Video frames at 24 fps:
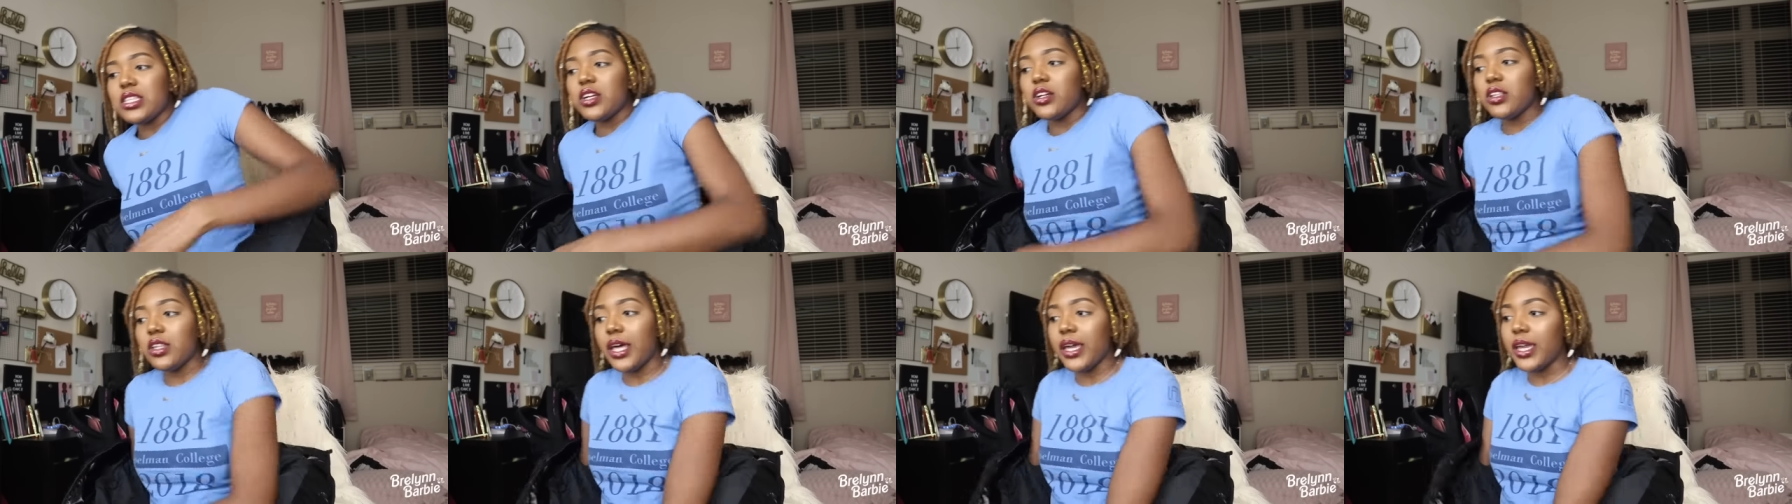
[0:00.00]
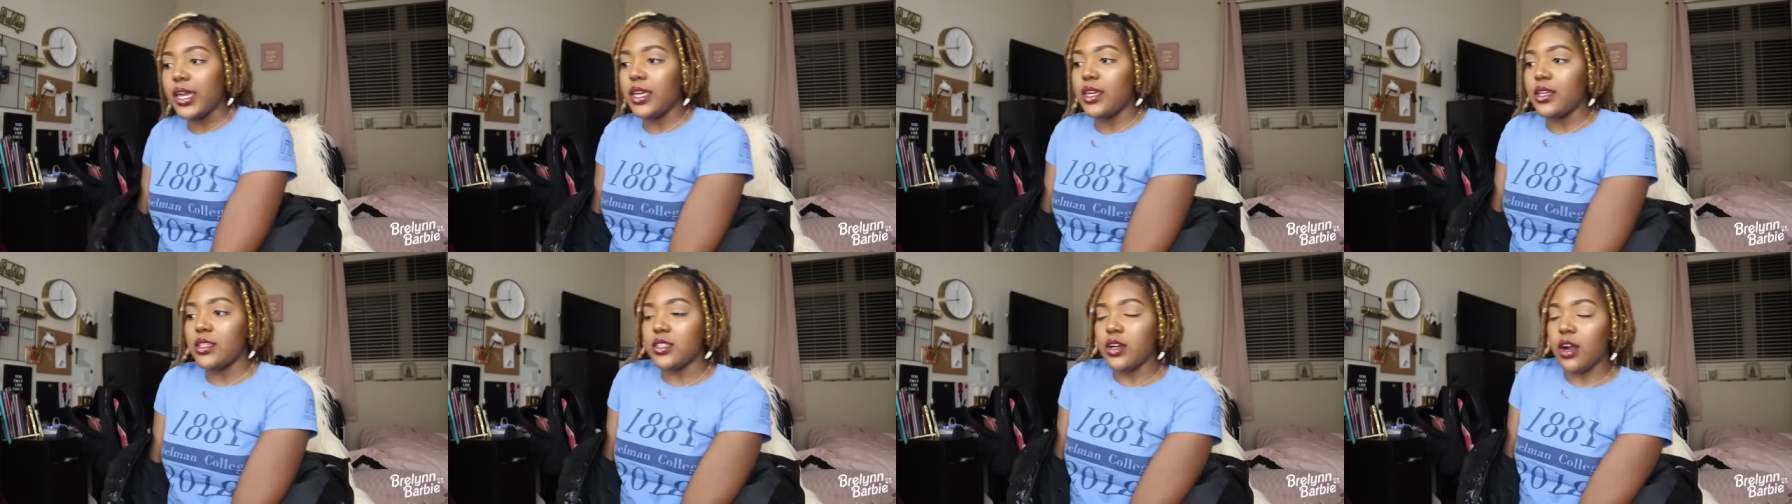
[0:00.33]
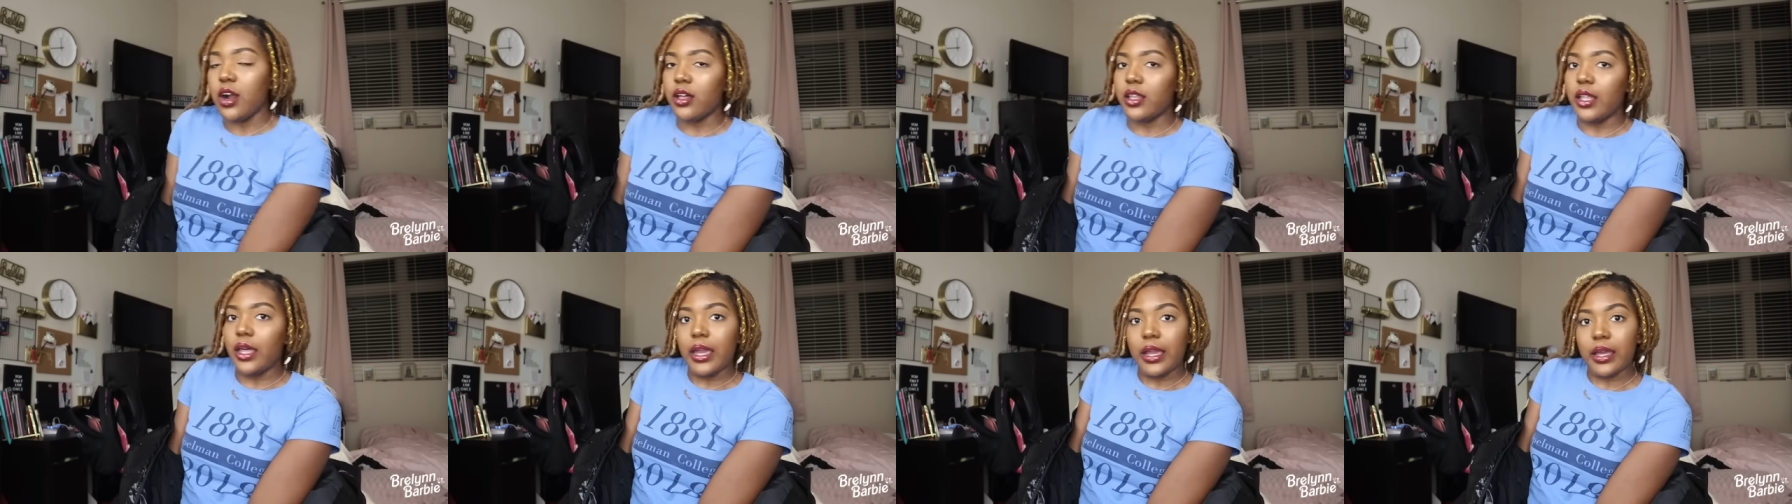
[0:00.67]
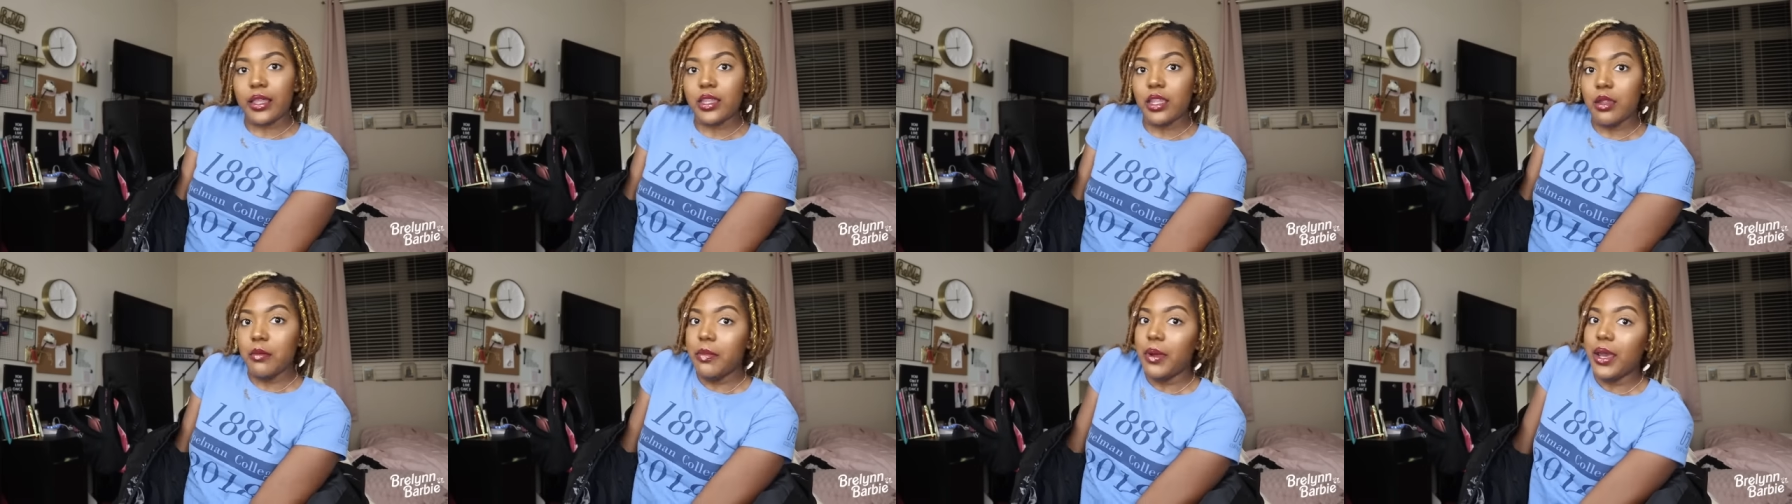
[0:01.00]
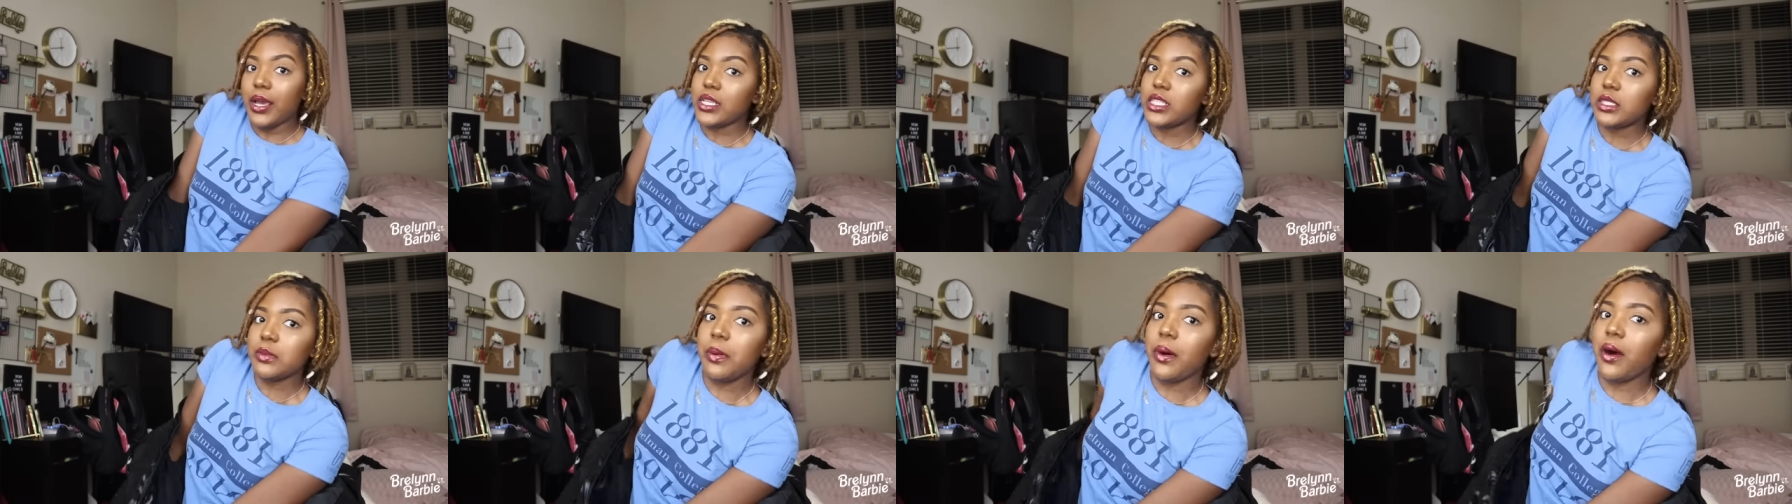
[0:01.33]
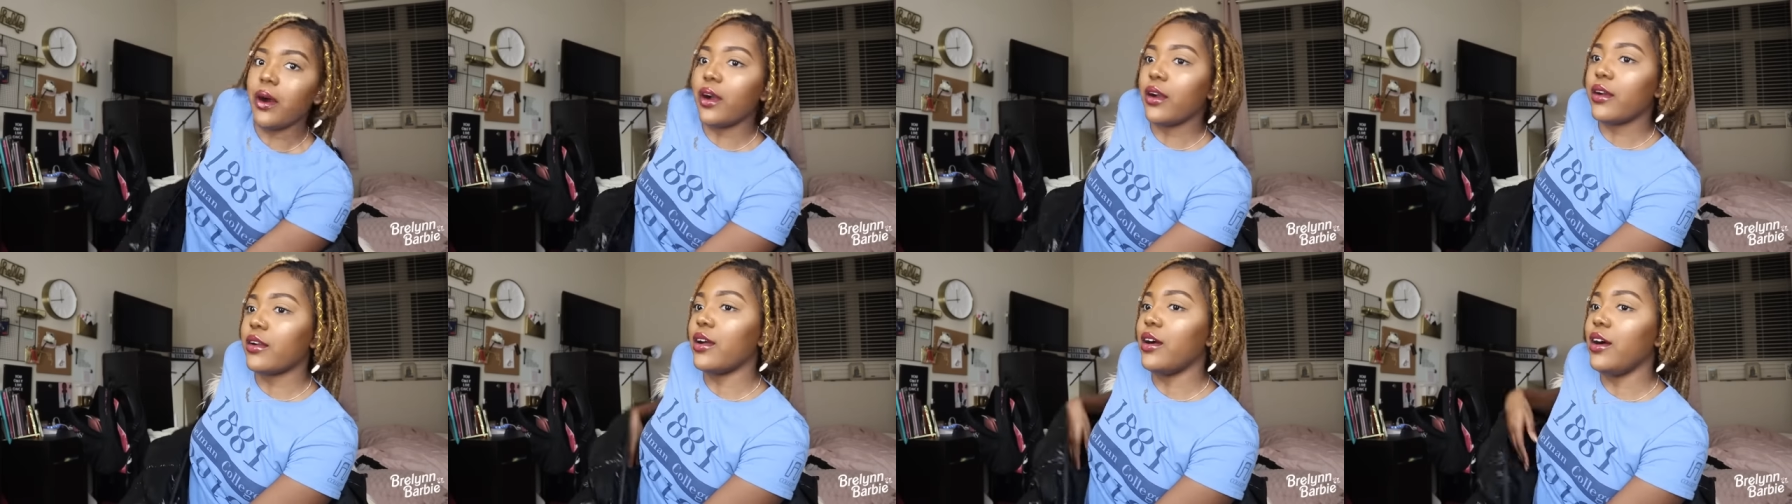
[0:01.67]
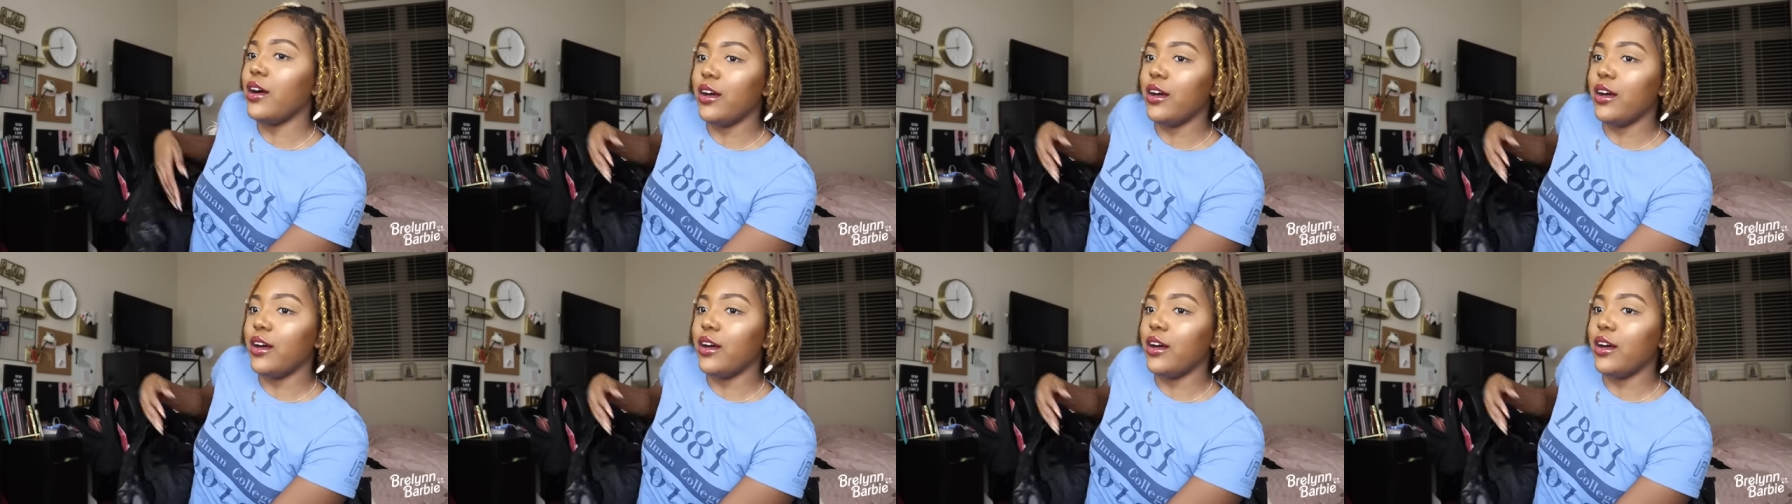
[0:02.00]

their leggings are like the best part